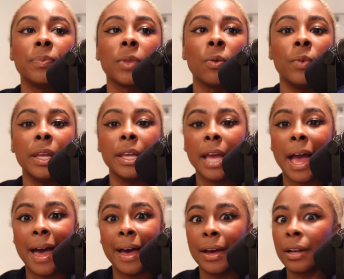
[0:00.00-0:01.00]
We
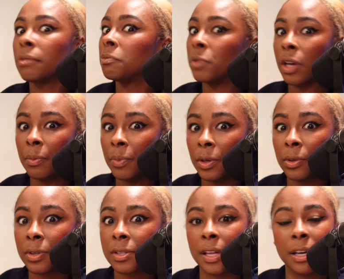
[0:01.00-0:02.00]
had the
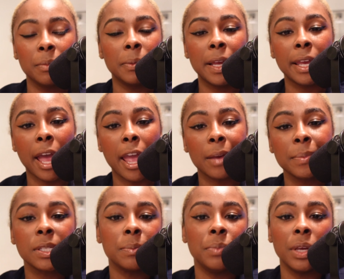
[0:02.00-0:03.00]
computers that could play
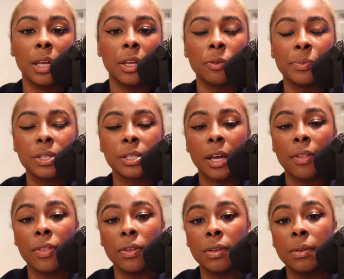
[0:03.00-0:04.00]
games and beat humans at
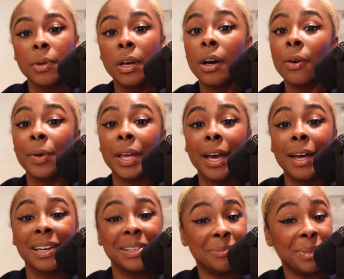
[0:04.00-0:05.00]
them. We
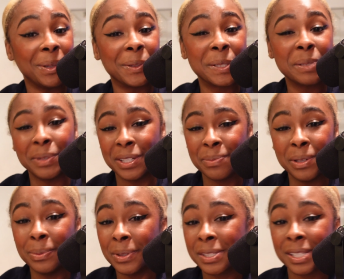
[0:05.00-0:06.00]
had computers being
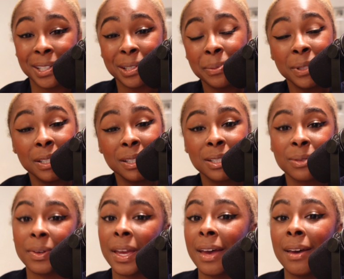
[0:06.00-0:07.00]
people's therapists.
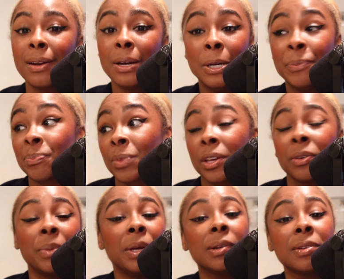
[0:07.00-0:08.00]
We had
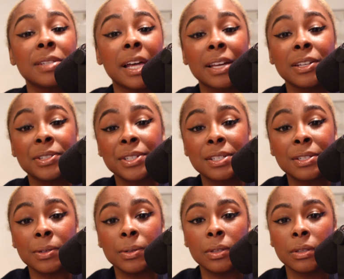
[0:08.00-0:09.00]
computers that could just
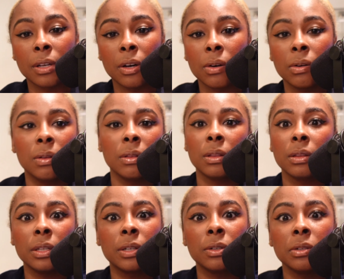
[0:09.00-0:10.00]
do,
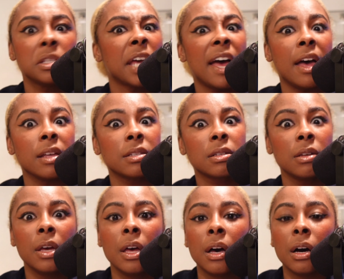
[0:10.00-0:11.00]
little tasks
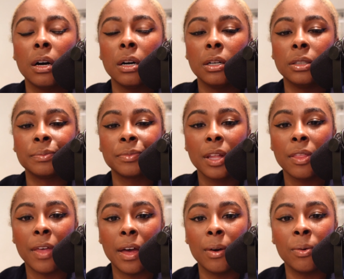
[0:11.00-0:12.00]

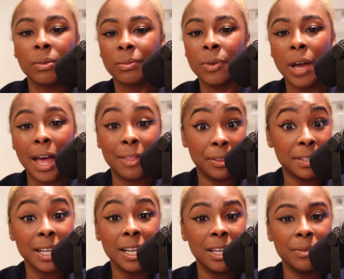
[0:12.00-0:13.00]
that at the
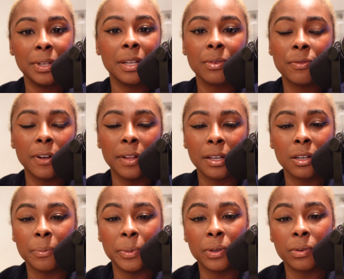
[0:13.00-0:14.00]
time we never felt like a
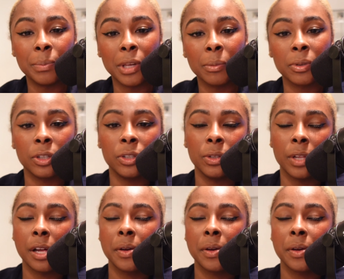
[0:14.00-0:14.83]
computer would be able to do that.